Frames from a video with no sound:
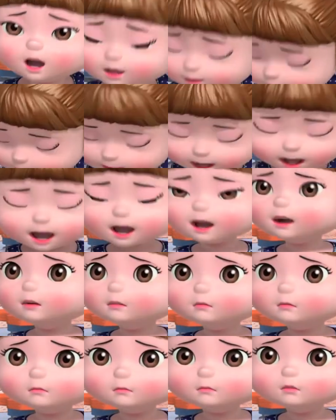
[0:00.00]
No, I
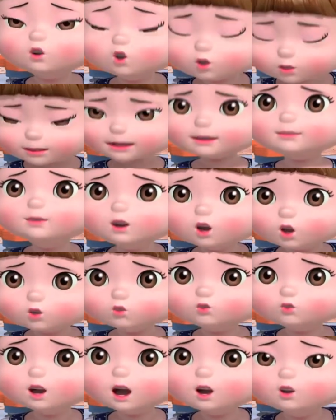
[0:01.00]
can't! Your
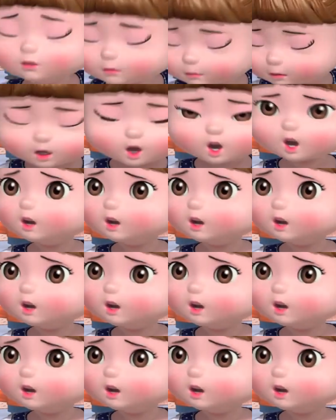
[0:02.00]
tadpole isn't the